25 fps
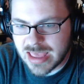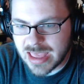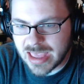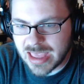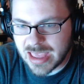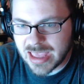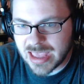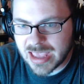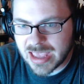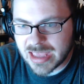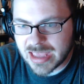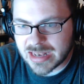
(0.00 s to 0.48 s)

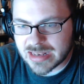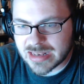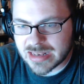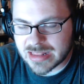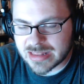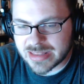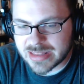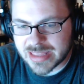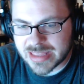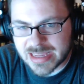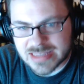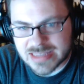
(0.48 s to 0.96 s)
And
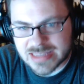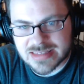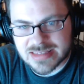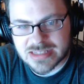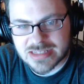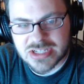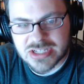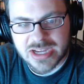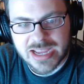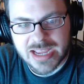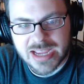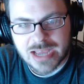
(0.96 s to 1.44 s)
like I
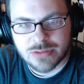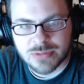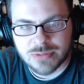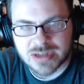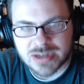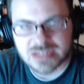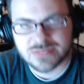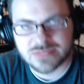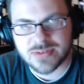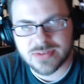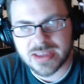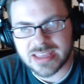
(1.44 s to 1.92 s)
said, check out
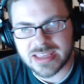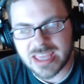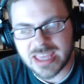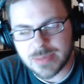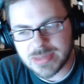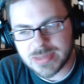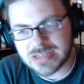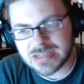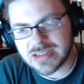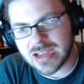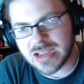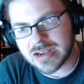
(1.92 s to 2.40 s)

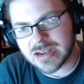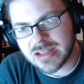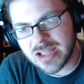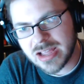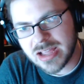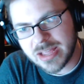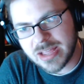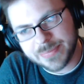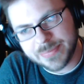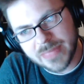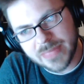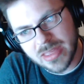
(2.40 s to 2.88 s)

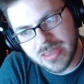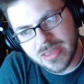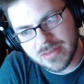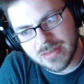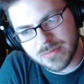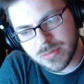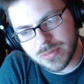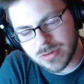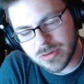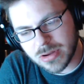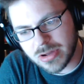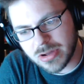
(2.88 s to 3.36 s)
rectifygaming.com
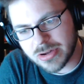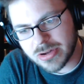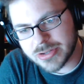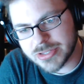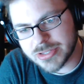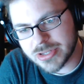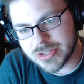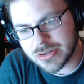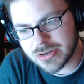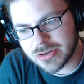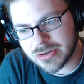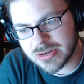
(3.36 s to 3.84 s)
for all
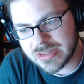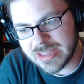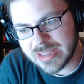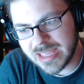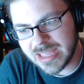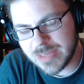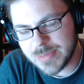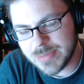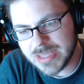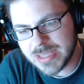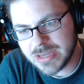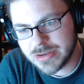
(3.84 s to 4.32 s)
your
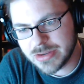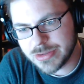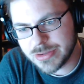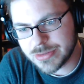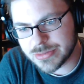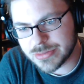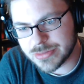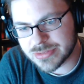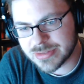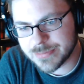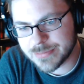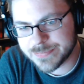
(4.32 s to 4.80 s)
gaming
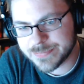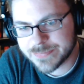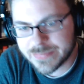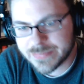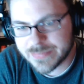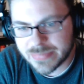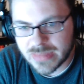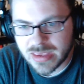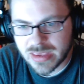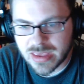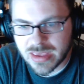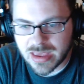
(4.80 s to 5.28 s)
news.
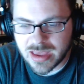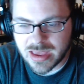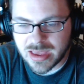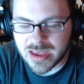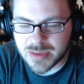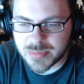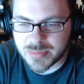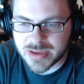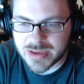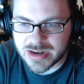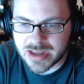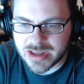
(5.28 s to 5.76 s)

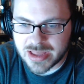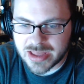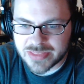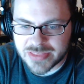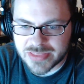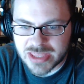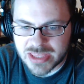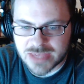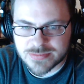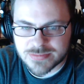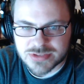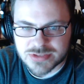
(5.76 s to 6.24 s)
But I
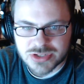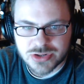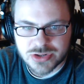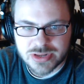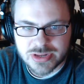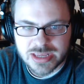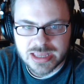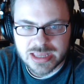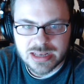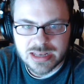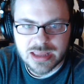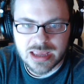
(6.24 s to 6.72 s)
thank you for
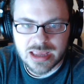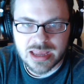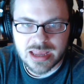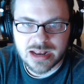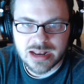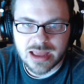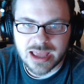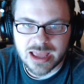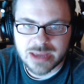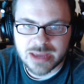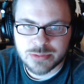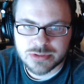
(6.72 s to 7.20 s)
tuning in,
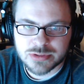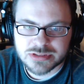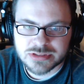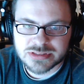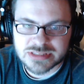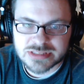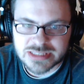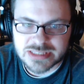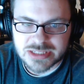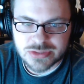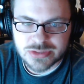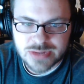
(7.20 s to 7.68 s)
and I will
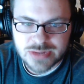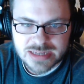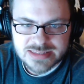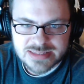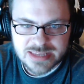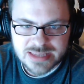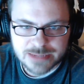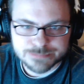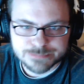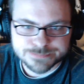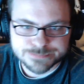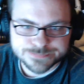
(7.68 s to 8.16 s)
see you next
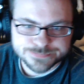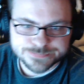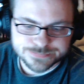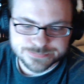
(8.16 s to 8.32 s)
time.